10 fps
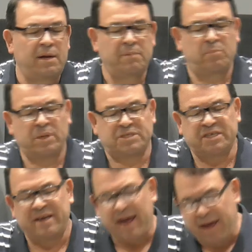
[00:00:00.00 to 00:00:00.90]
But
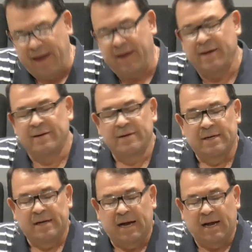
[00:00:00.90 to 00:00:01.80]
today,
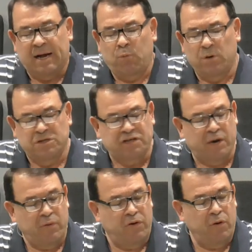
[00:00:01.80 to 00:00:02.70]
I want to share
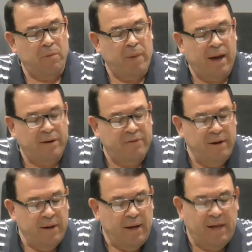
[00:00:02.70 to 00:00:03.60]
with you about
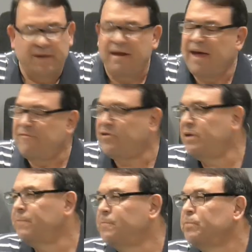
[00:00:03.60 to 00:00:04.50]

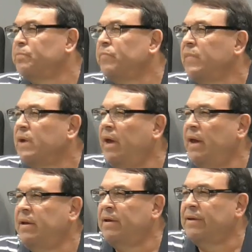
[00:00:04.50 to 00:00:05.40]
David.
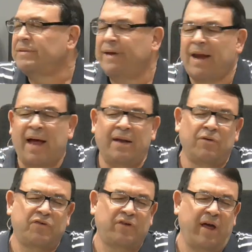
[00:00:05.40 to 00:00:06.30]
And I
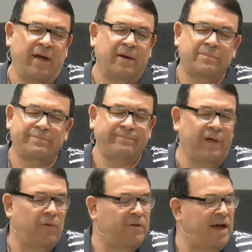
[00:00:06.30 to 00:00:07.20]
understand, you
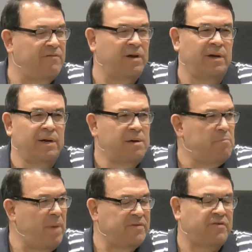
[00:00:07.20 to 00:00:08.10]
know, David
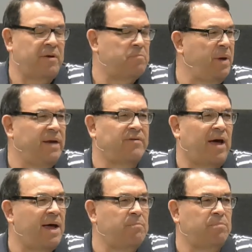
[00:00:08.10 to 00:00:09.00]
messed up big time,